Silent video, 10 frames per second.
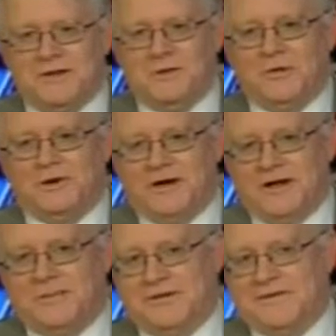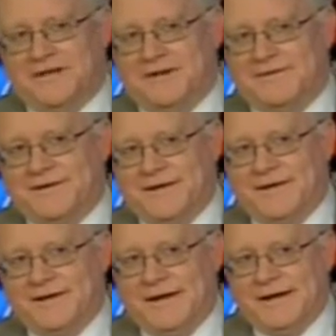me of the old arguments that
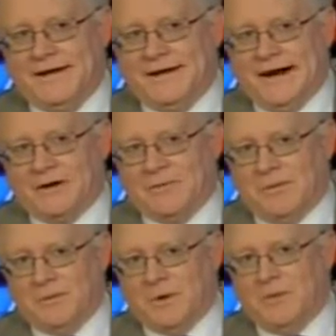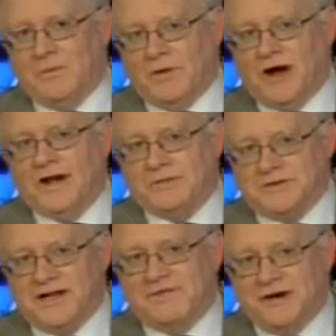I can remember when
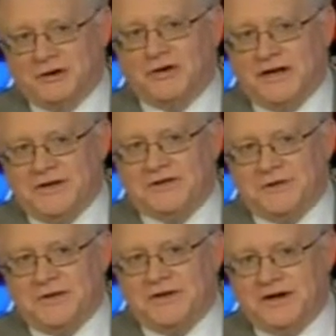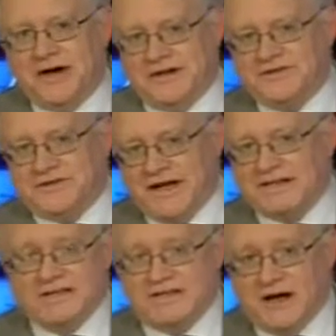90% of our trade used to be with the United
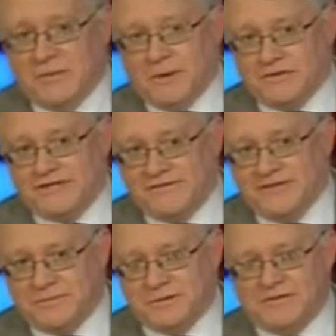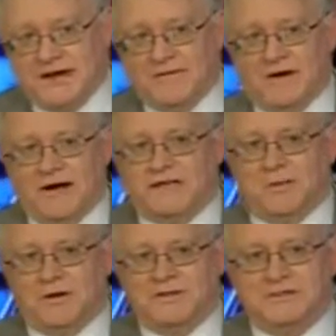States. It's now about 70% of our
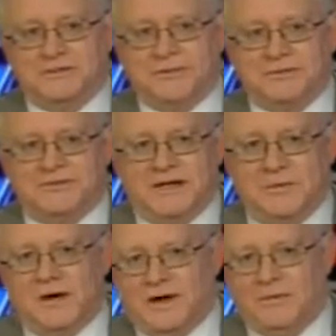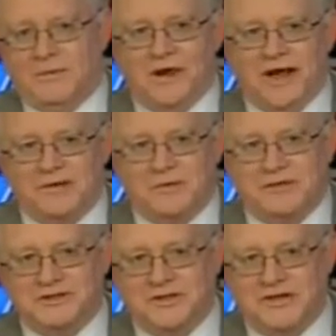exports. And people said, well, we rely too
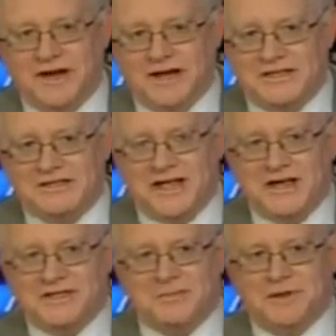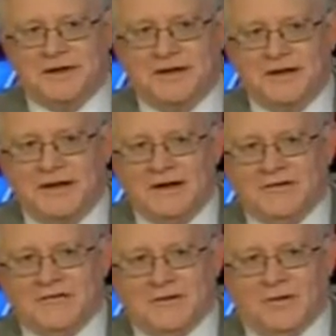much on the United States. But
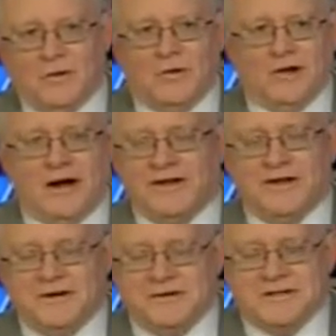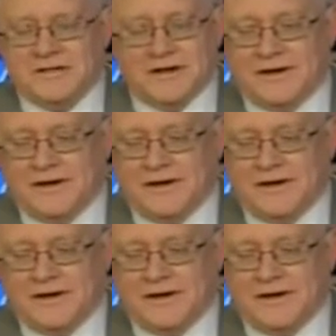for a whole lot of years,